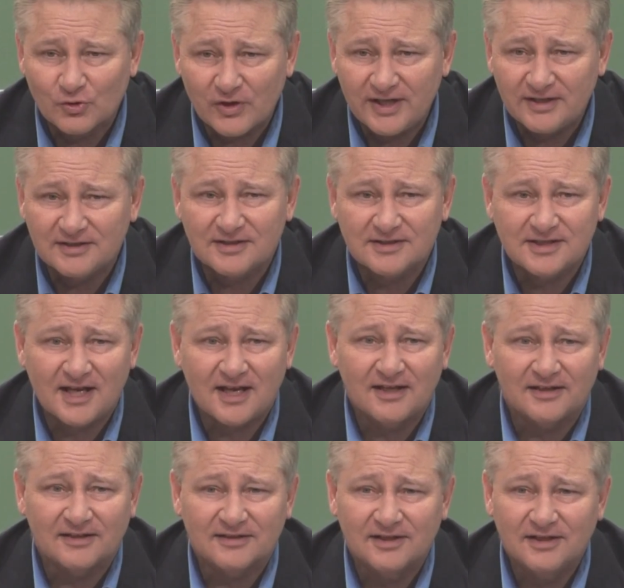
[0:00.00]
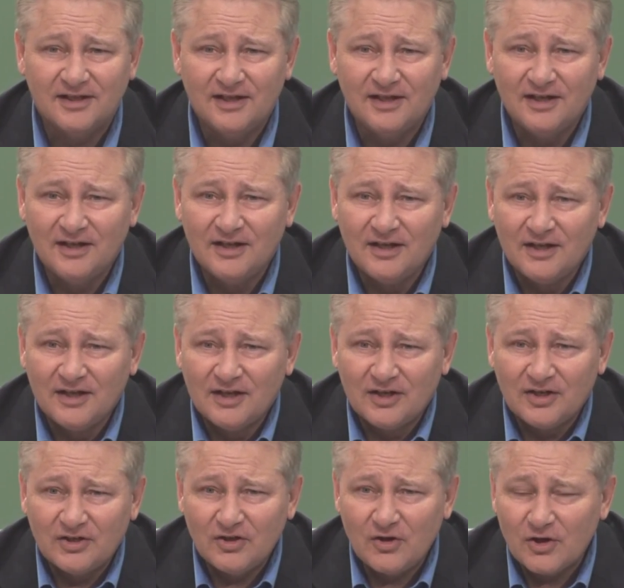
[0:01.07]
great talent,
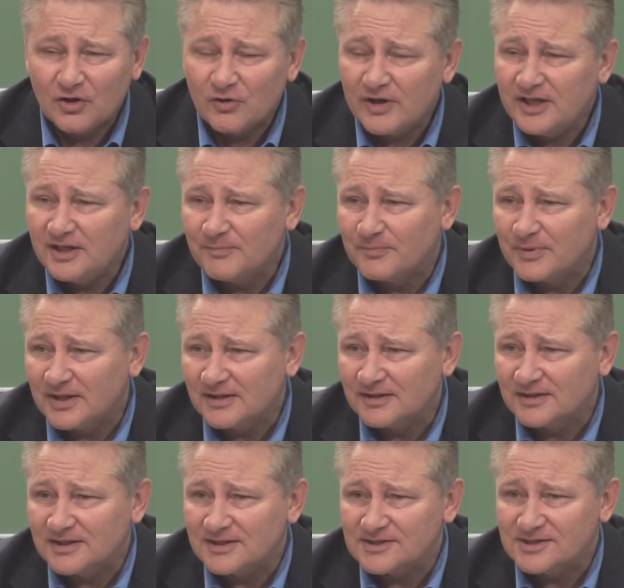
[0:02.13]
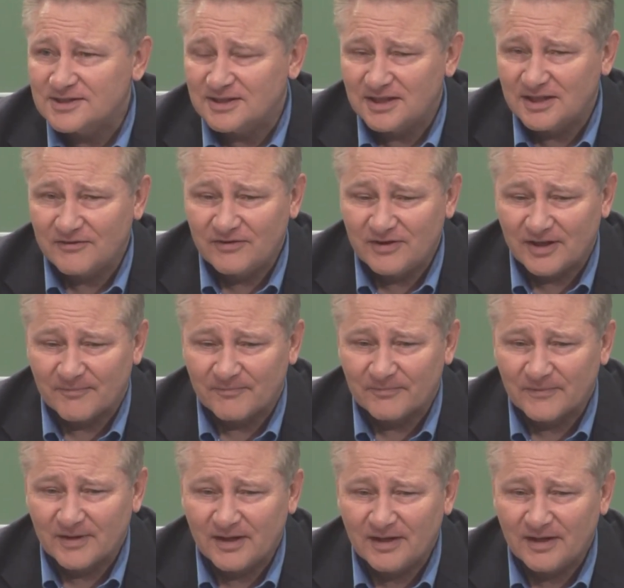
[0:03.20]
no great abilities to give Him.